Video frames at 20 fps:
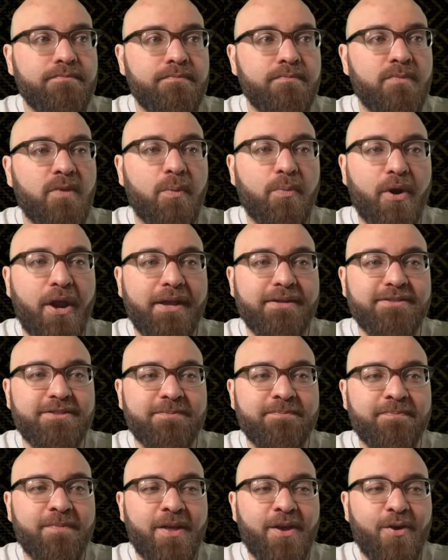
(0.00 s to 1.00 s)
Number eight,
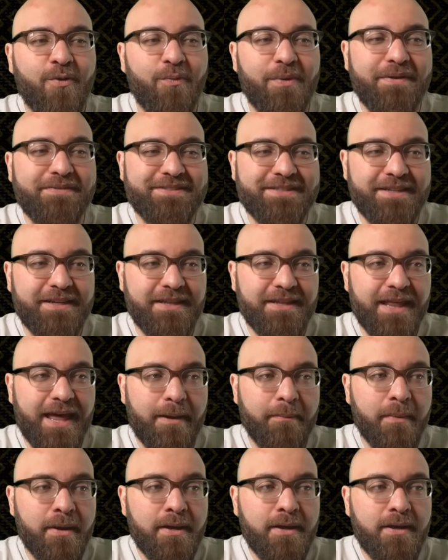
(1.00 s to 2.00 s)
we have CeeDee
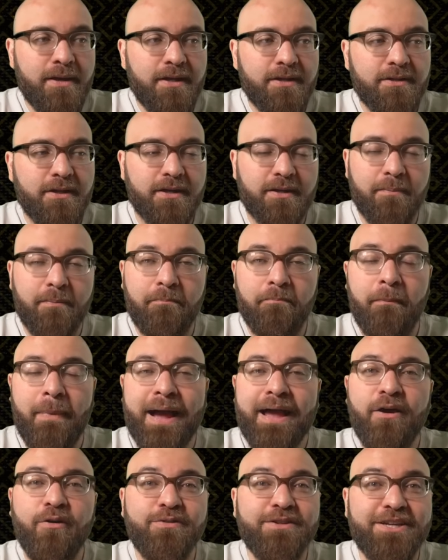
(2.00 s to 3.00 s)
Lamb. Look,
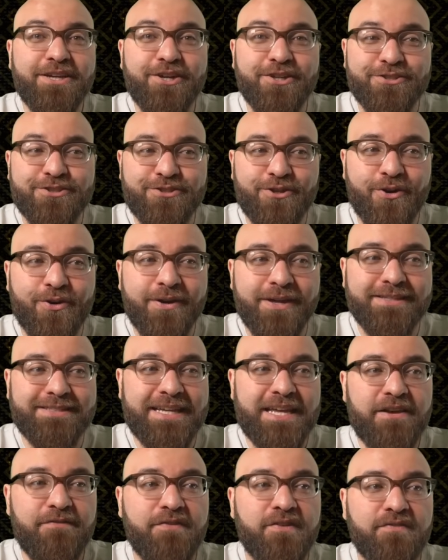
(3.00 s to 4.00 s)
my only concern is
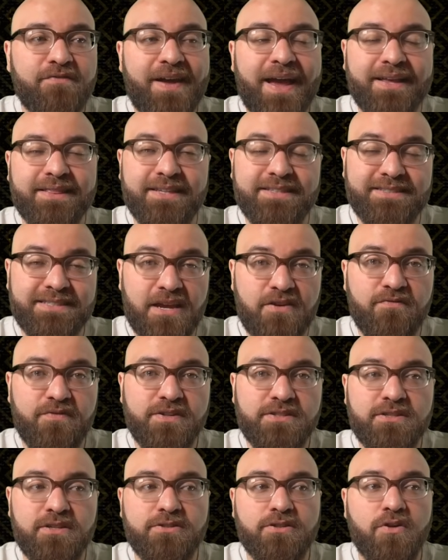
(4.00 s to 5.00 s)
if, in fact, the San
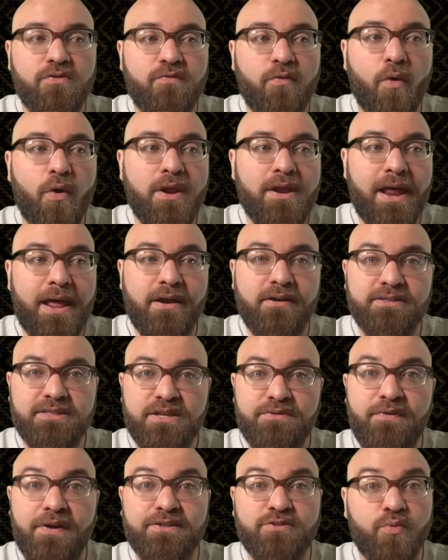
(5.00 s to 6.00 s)
Francisco 49ers
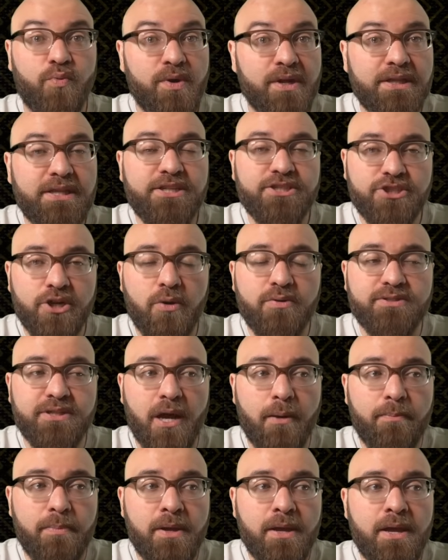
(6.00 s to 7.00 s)
defense really shows
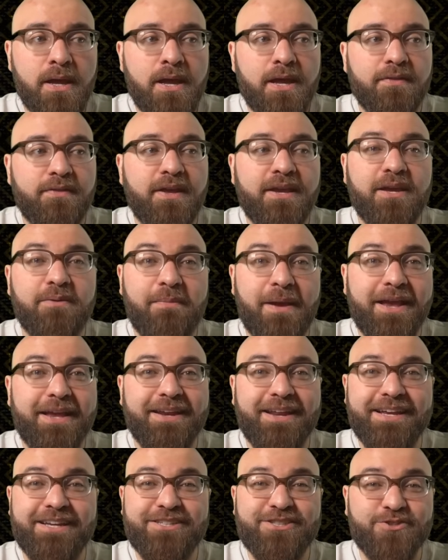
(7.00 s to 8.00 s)
up, they can make it
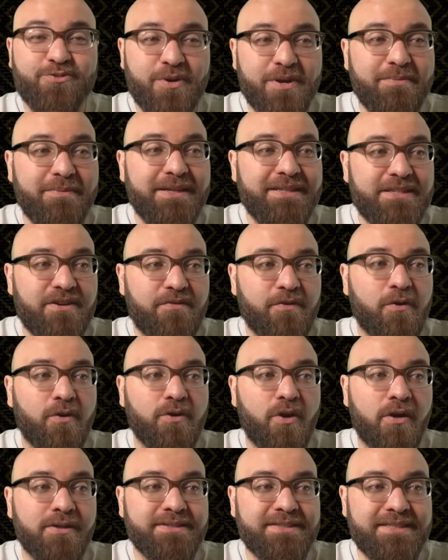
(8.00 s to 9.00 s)
extremely
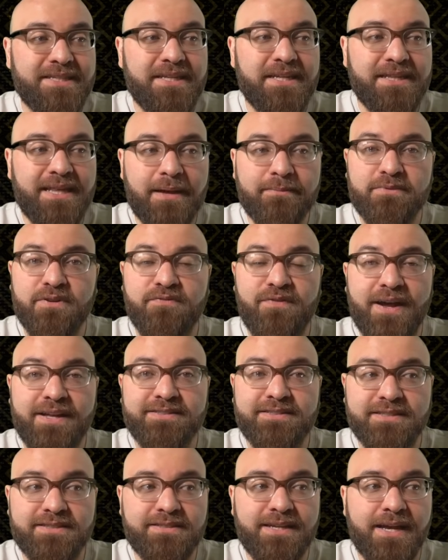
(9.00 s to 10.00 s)
difficult on CeeDee Lamb to find
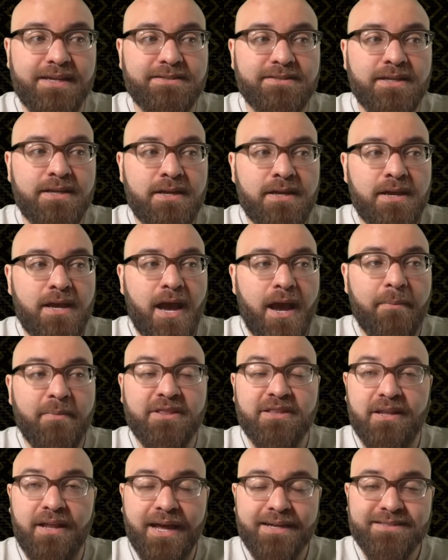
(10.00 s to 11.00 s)
success. I mean,
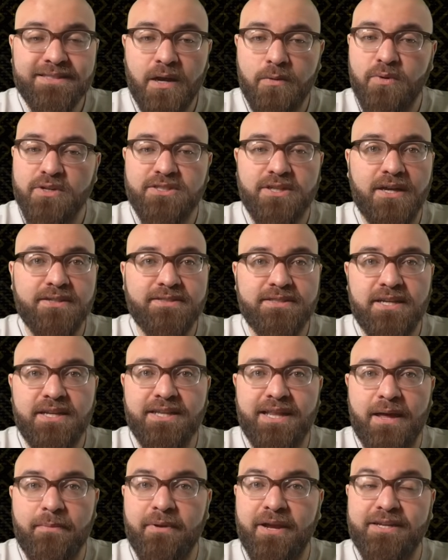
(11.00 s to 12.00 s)
the last time we saw CeeDee
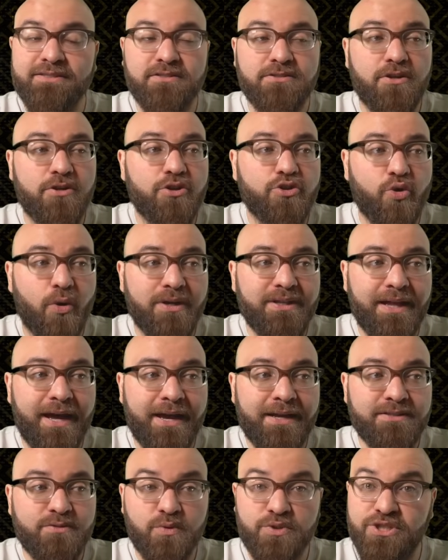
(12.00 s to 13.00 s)
Lamb against the Detroit
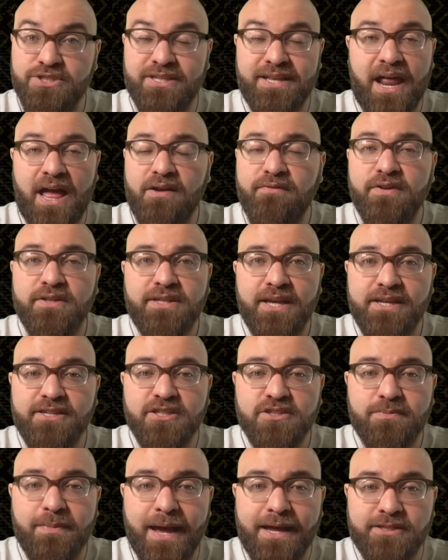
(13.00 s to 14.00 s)
Lions, which is an
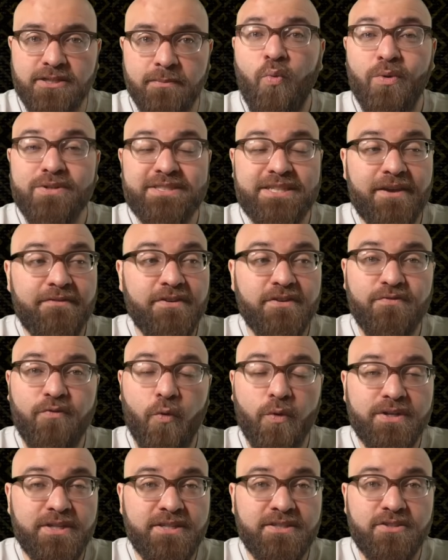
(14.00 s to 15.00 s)
advantageous matchup, was given
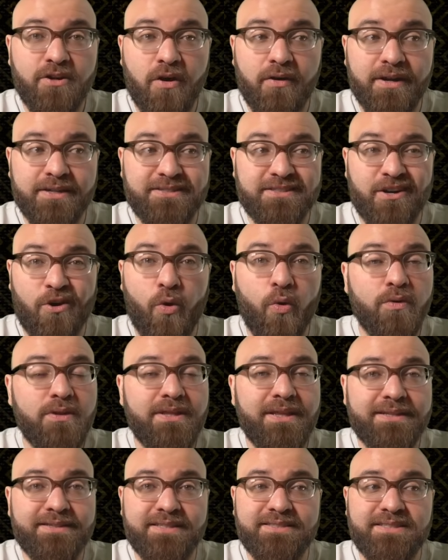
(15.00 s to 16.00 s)
14 targets that only
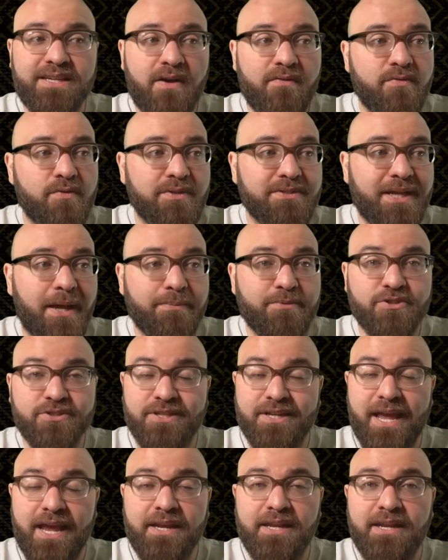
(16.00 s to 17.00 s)
led to 7 receptions
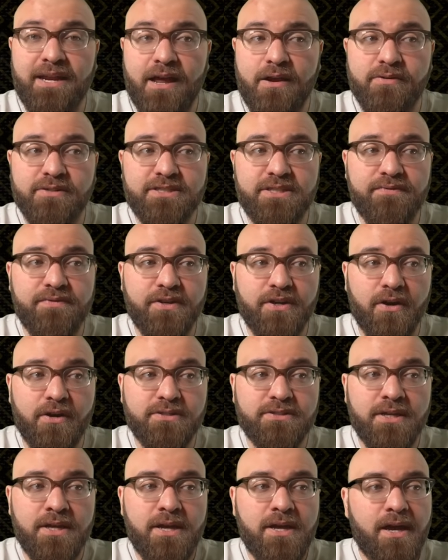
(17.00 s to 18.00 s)
and 89 receiving
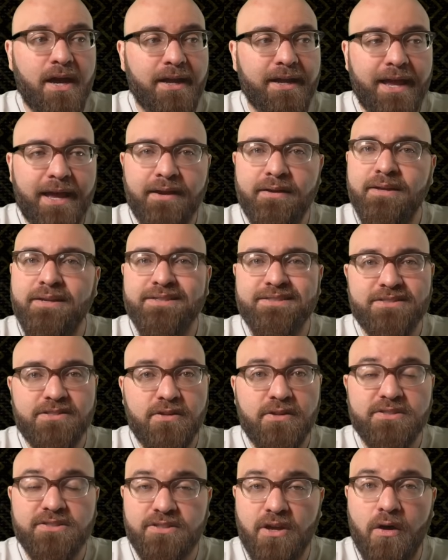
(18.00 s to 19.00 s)
yards. Again,
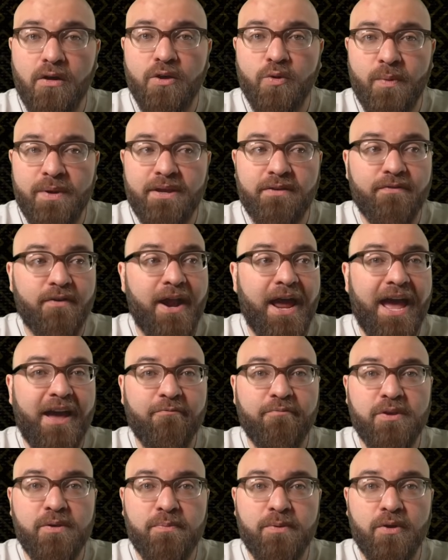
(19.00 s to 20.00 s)
still a solid week for
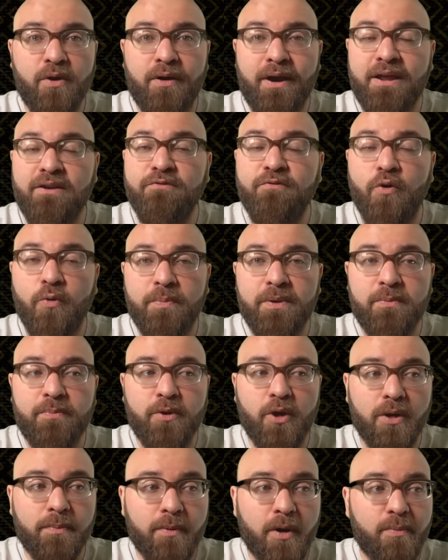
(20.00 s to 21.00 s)
half PPR and full
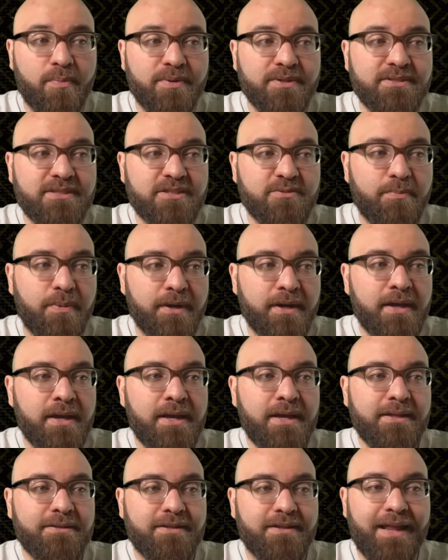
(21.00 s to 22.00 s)
PPR purposes, but
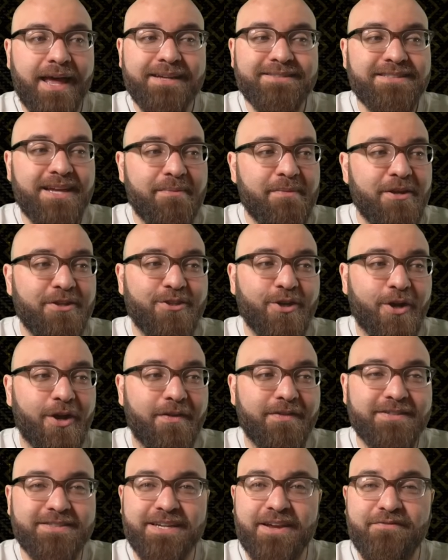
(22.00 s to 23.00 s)
the last time he took
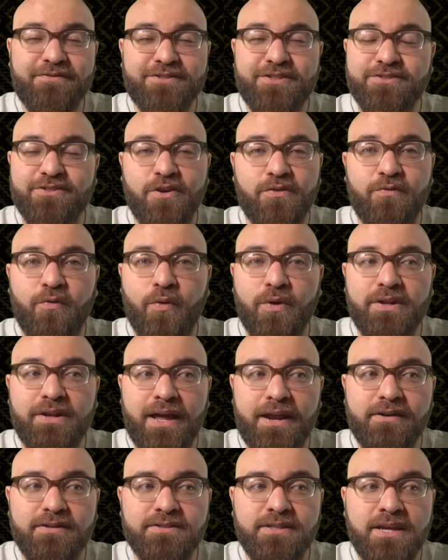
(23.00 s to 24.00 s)
on the San Francisco
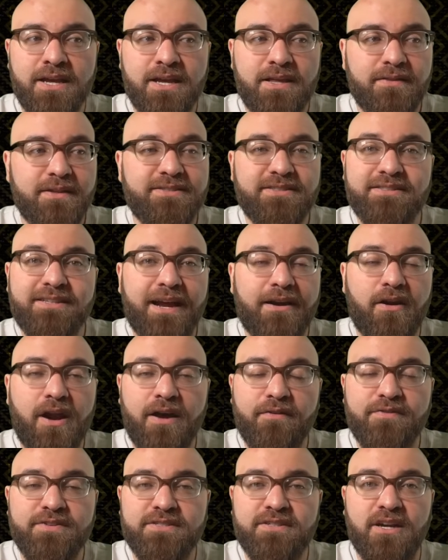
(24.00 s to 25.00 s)
49ers, this entire
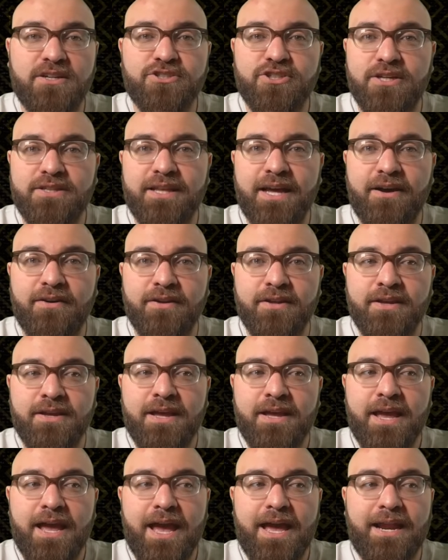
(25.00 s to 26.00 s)
offense got shut down.
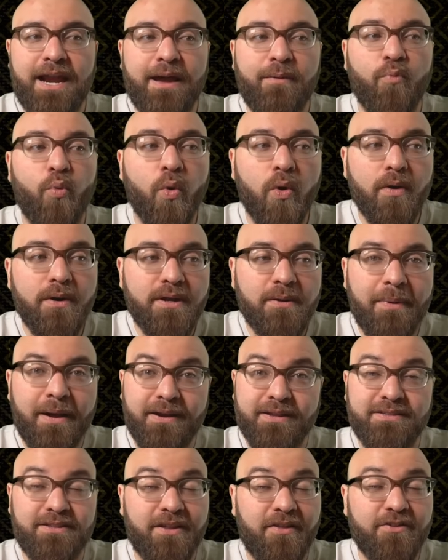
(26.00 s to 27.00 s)
And I'm worried about
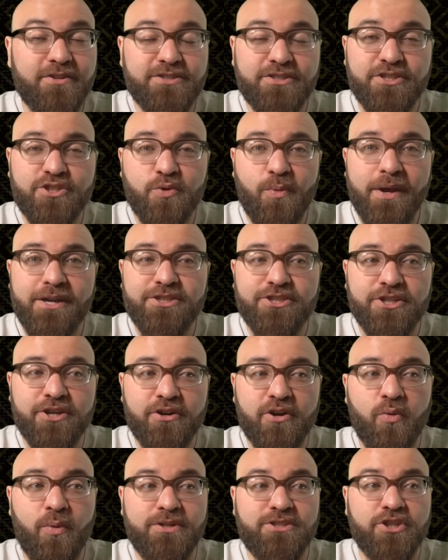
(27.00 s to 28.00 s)
another situation
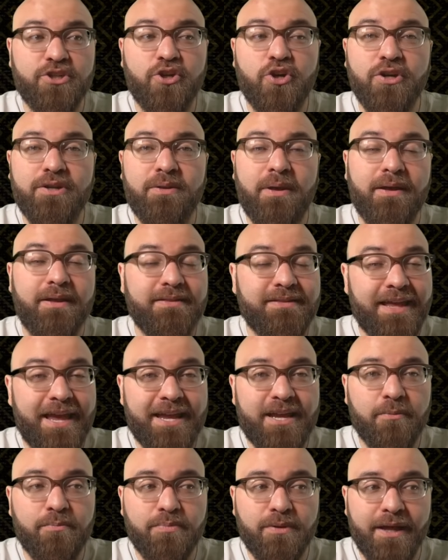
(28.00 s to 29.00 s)
here in which it could
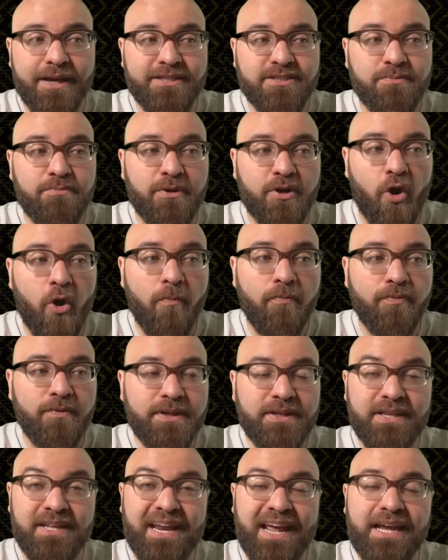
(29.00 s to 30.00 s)
take place. But
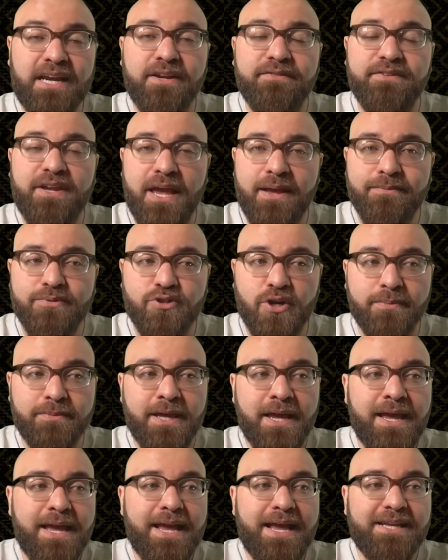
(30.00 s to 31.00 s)
hopefully the negative game script
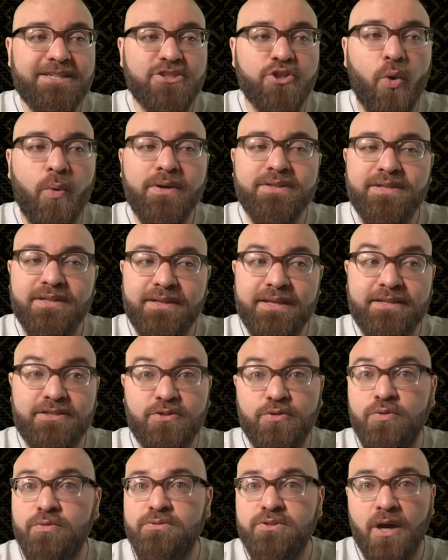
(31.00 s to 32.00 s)
is going to lead
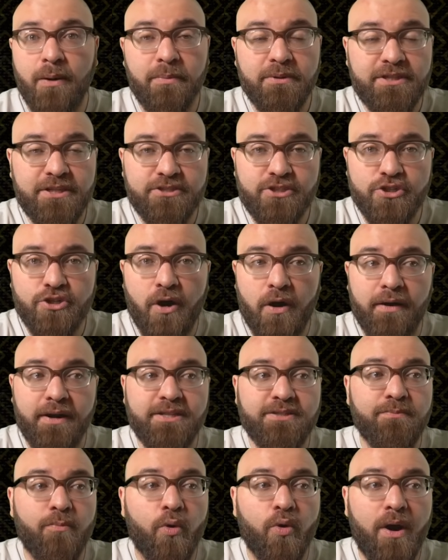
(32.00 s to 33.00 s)
to double-digit
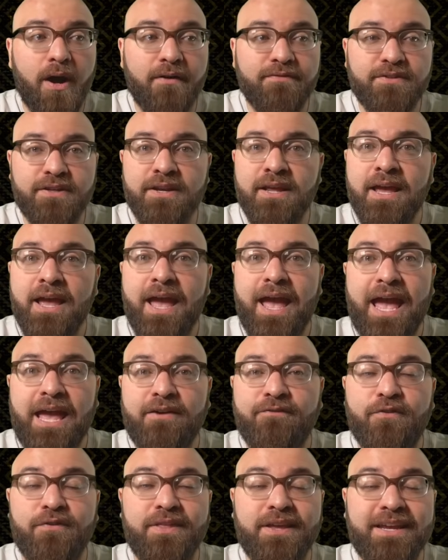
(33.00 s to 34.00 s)
targets more often
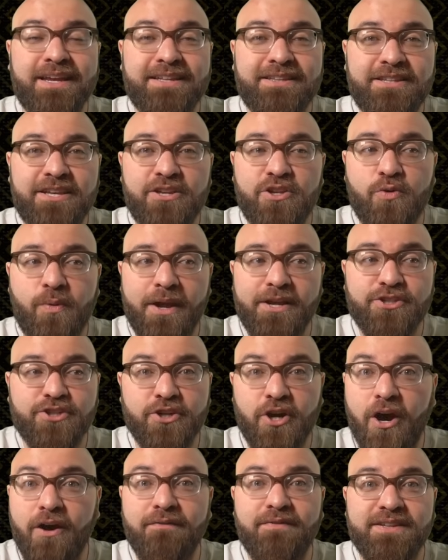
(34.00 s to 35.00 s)
and for the continuation
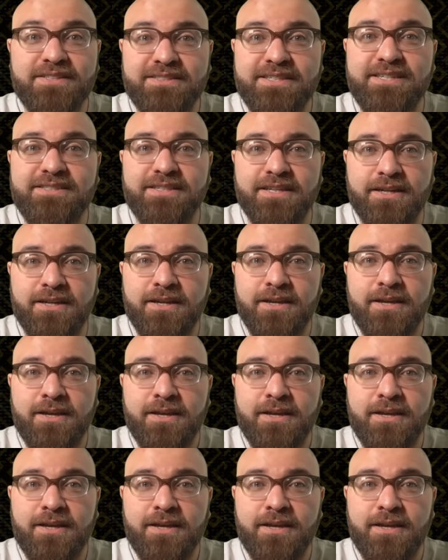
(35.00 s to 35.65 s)
of the season.